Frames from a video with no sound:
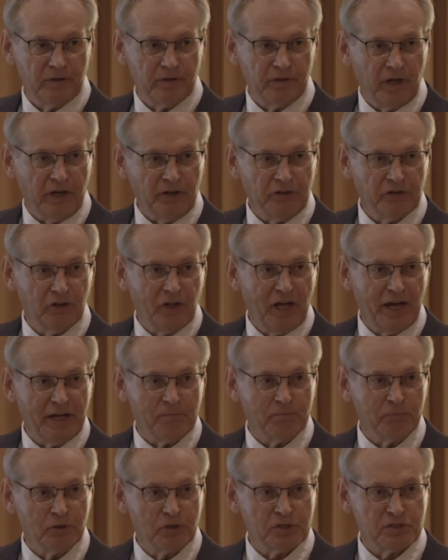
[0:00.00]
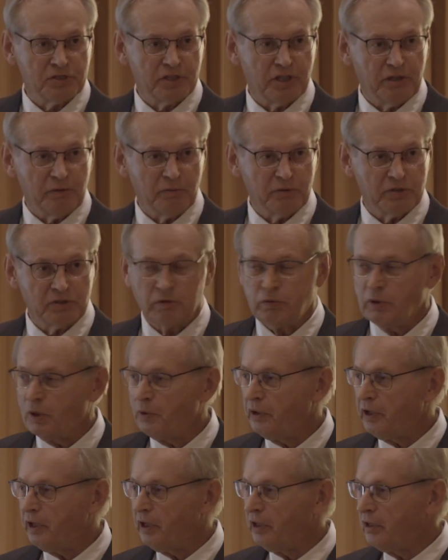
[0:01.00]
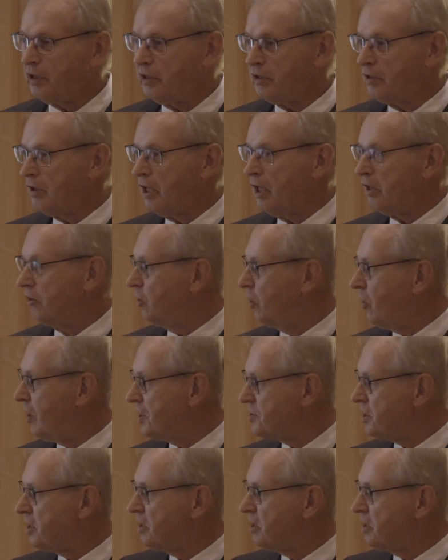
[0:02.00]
the underlying books that he was quoting are lost.